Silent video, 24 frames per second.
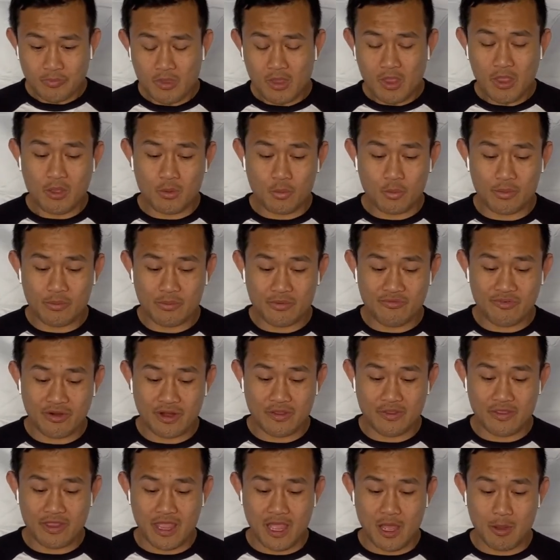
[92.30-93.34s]
when we're firing
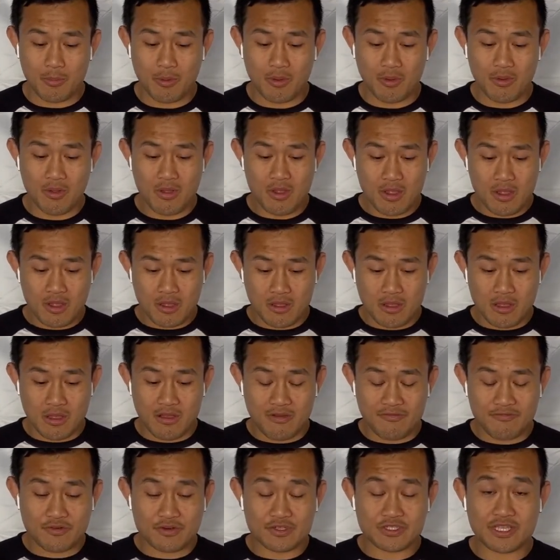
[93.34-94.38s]
the elbow,
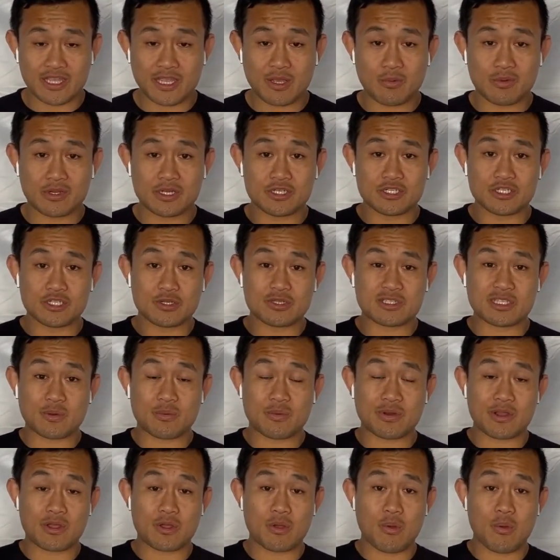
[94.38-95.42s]
first thing I want to do is I want to
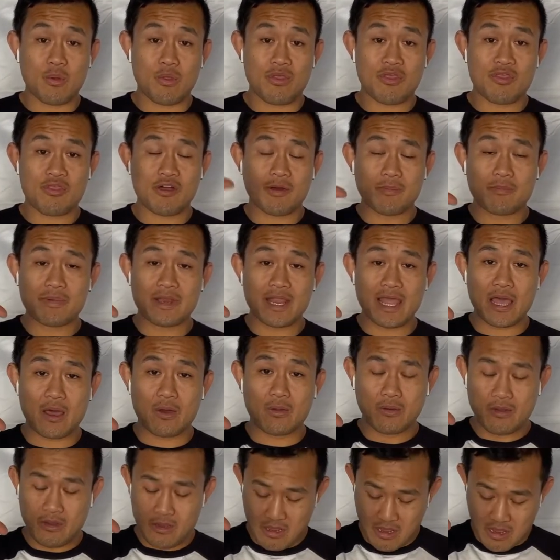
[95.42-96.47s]
go thumb down
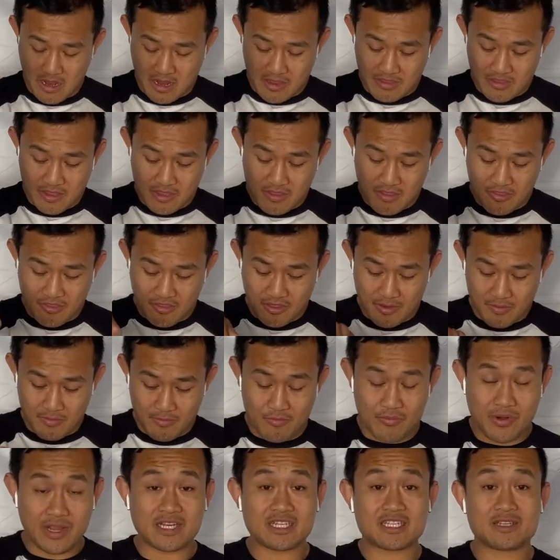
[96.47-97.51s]
and then thumb right
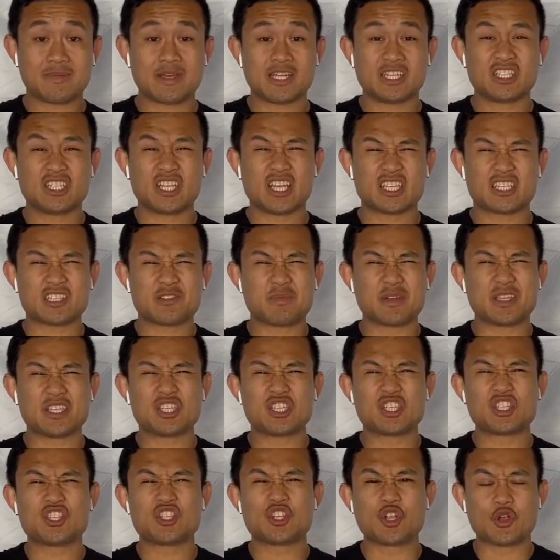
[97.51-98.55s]
into my chest, my
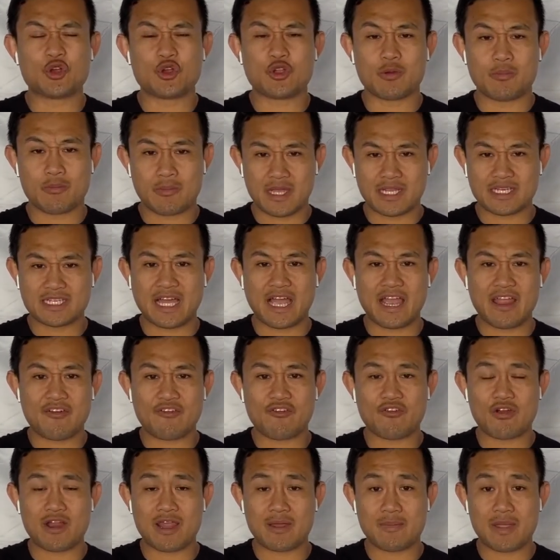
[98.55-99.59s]
sternum, my
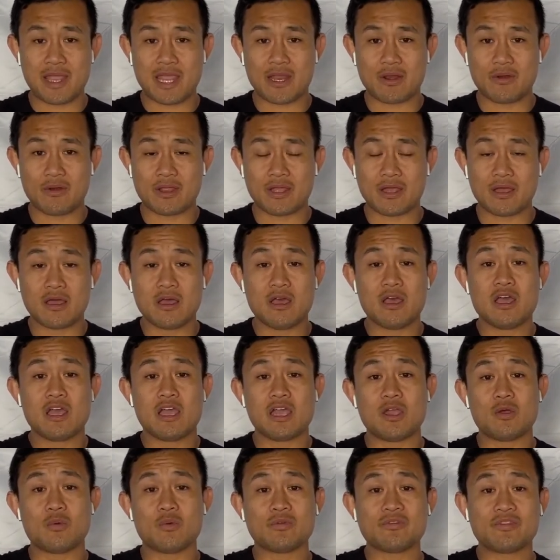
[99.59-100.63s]
diaphragm area.
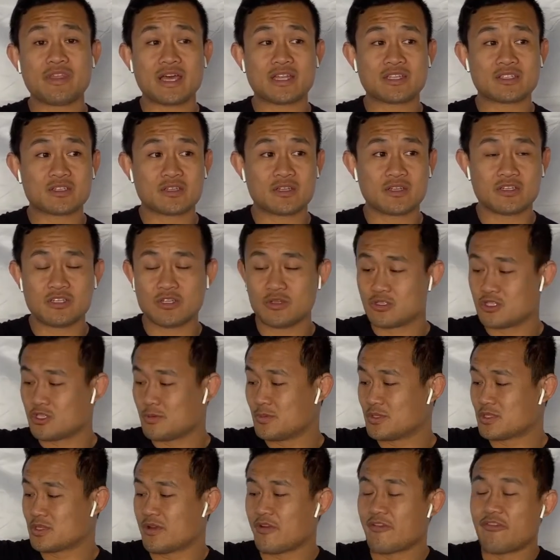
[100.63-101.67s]
And what that's going to do, it's almost
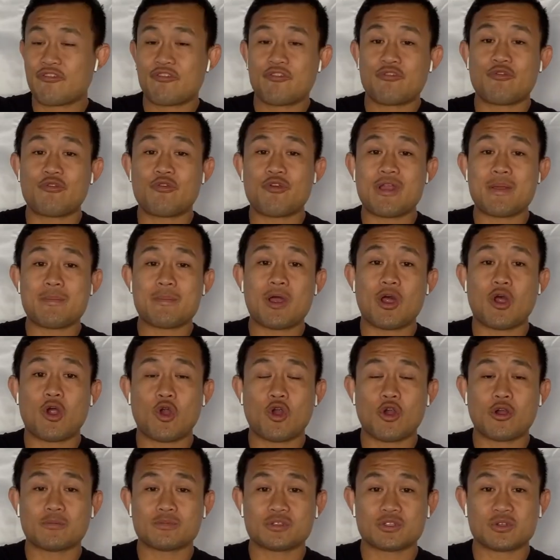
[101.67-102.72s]
going to frame my
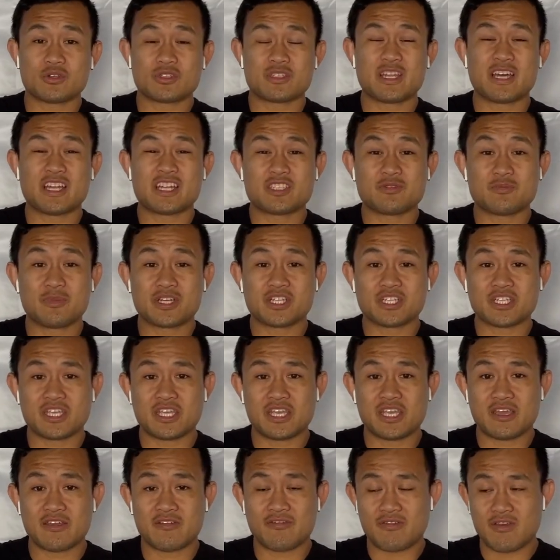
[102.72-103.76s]
arm so there's not as much
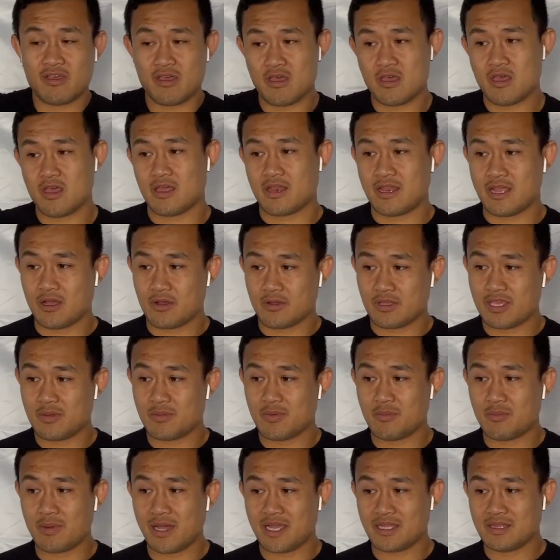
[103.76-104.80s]
give. Now, keep in
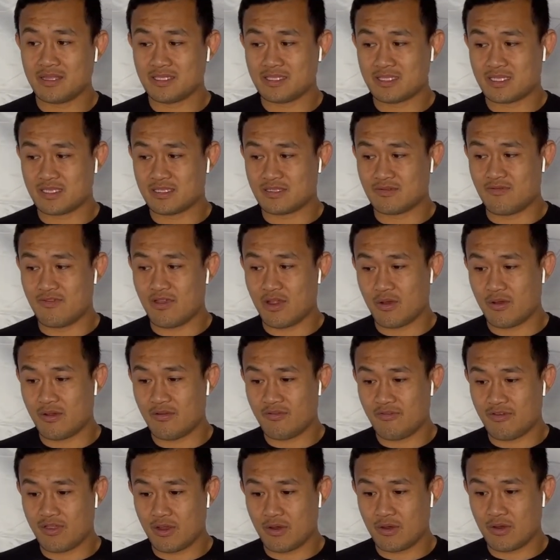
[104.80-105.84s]
mind, this is very,
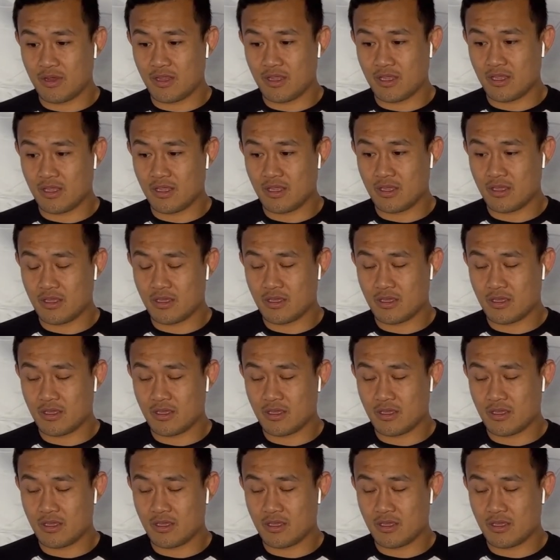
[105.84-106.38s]
very